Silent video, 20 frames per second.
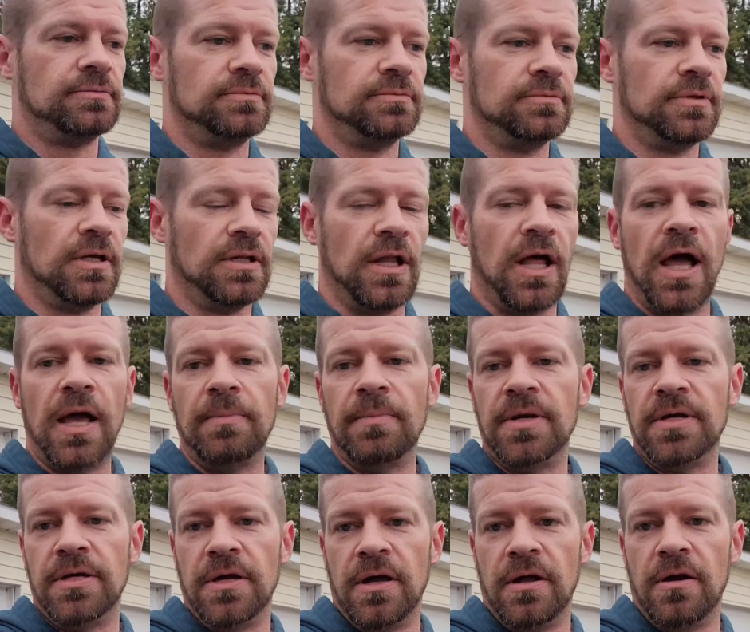
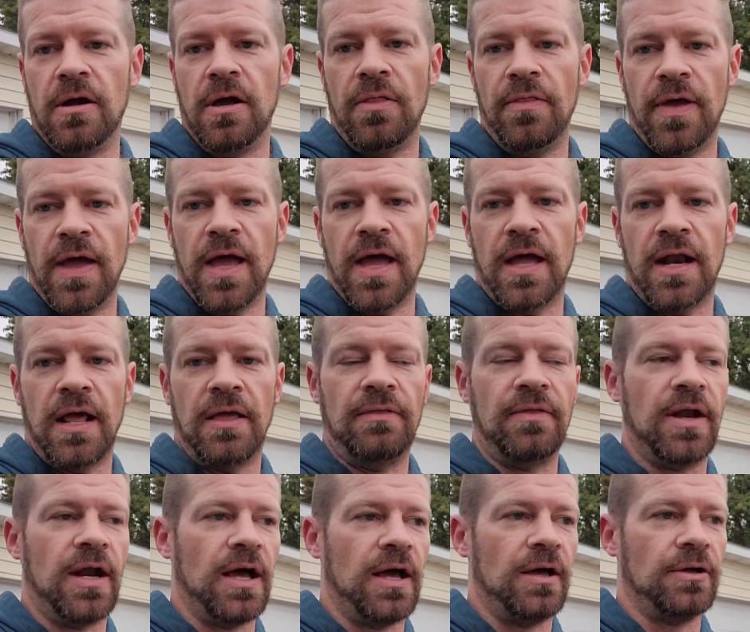alignment done on that. And
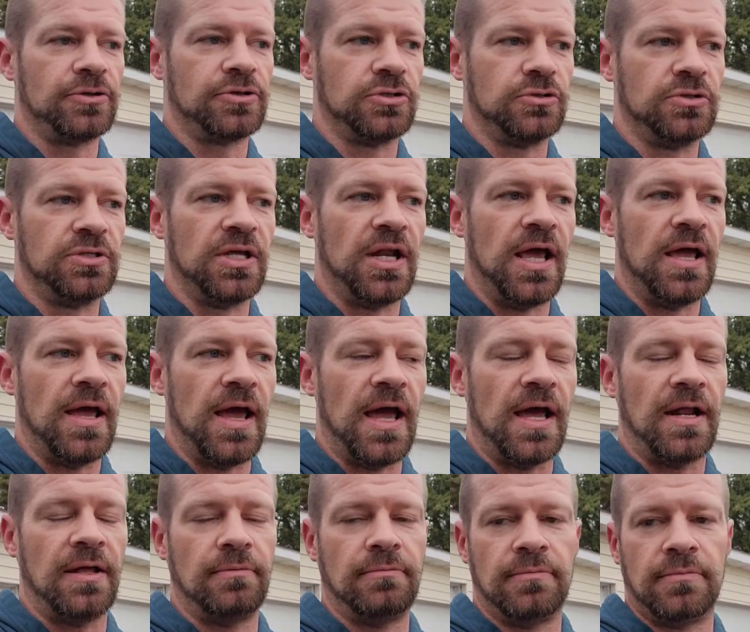then I also
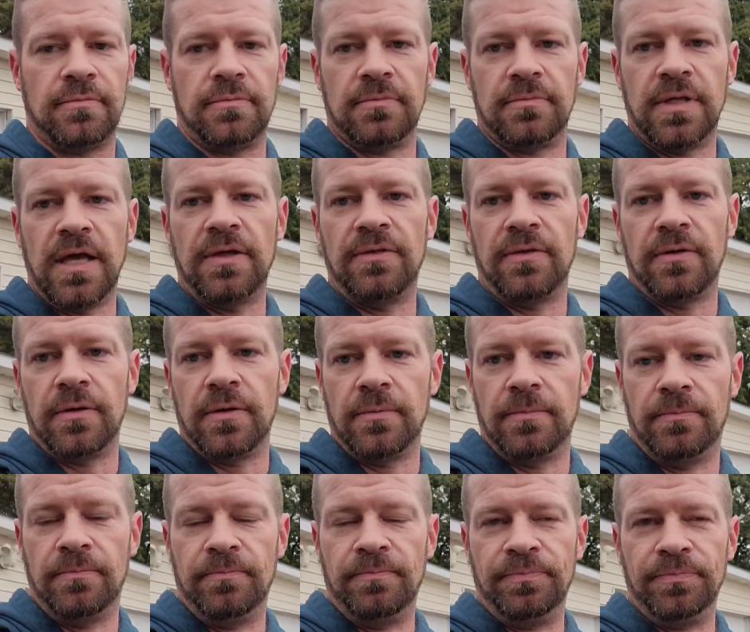had the
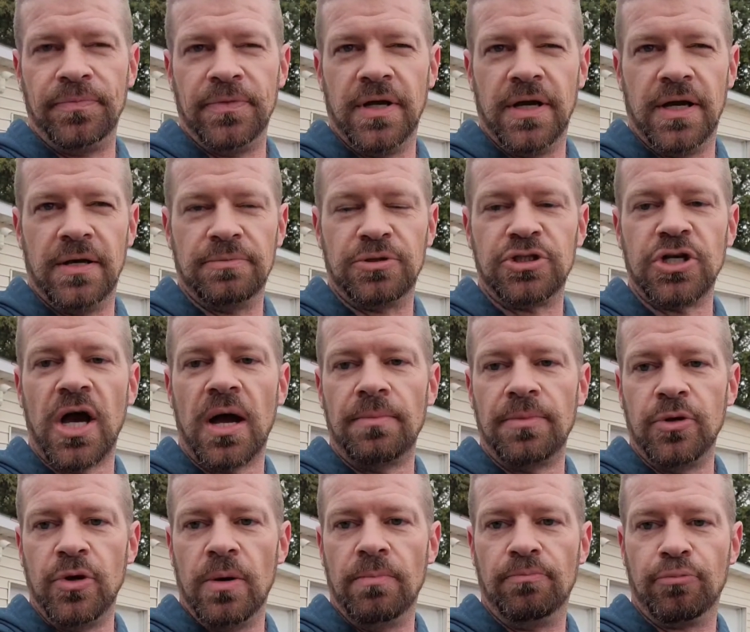shop
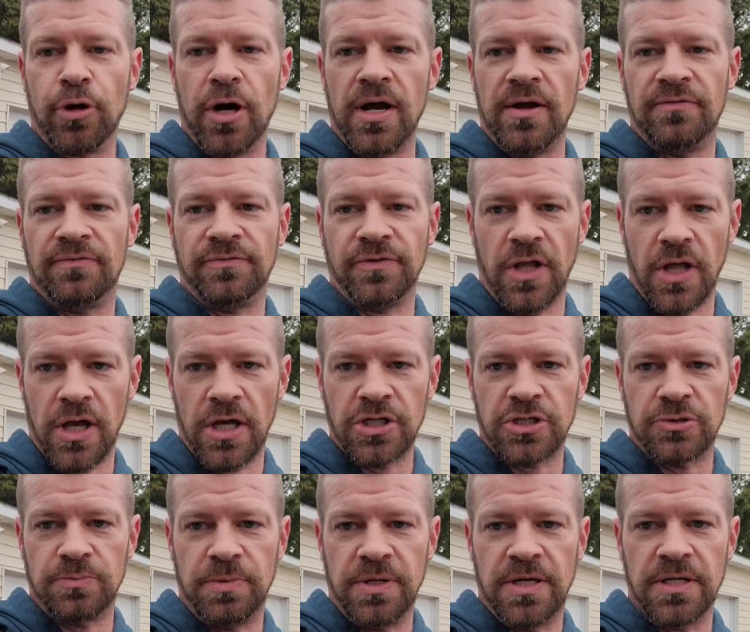do a brake
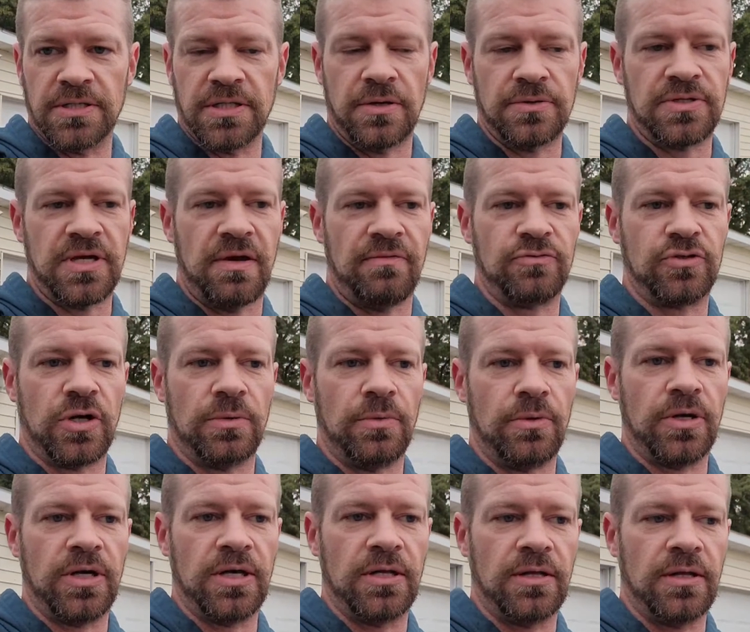flush because I was having trouble
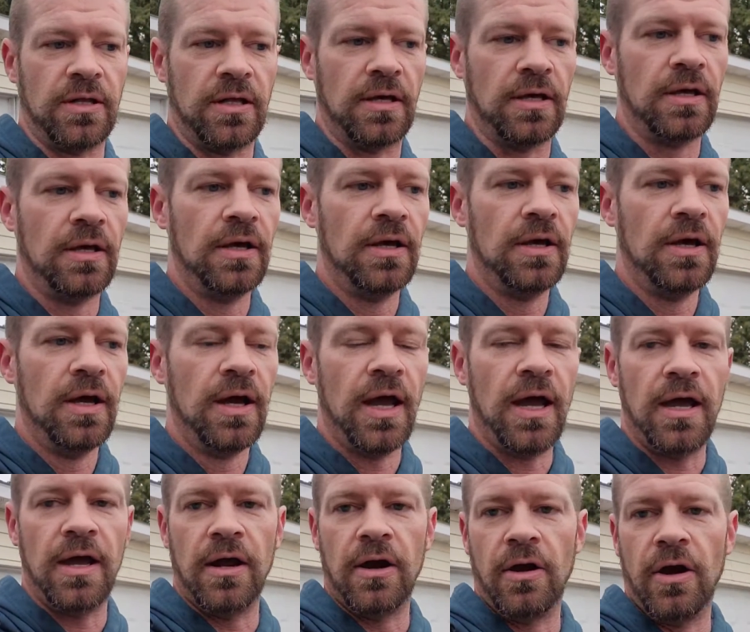getting the
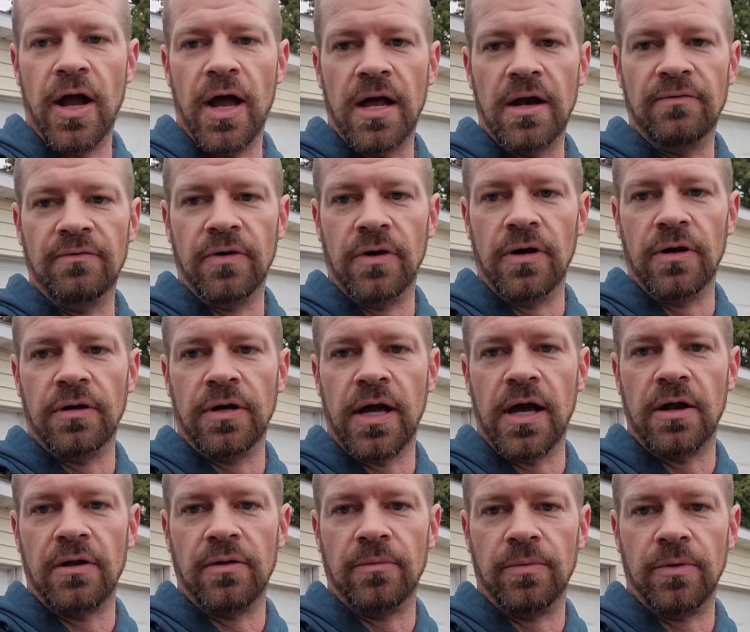air out
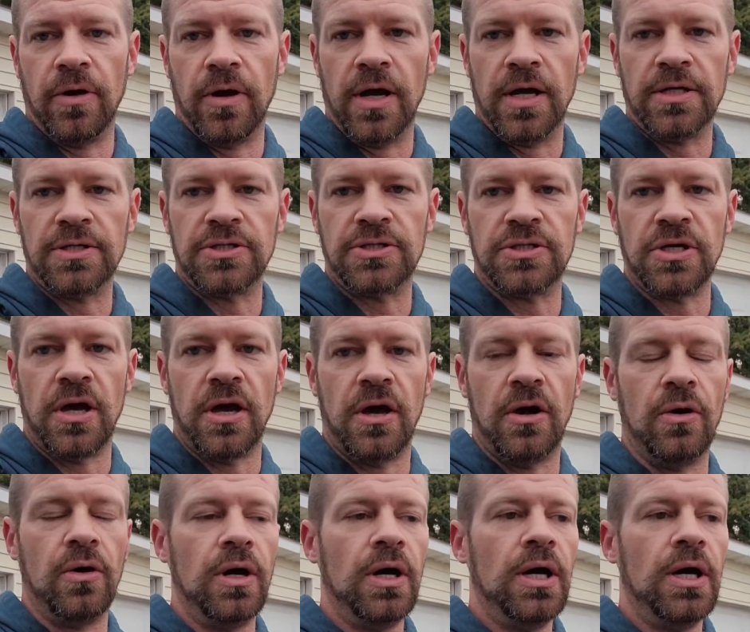of the brakes. So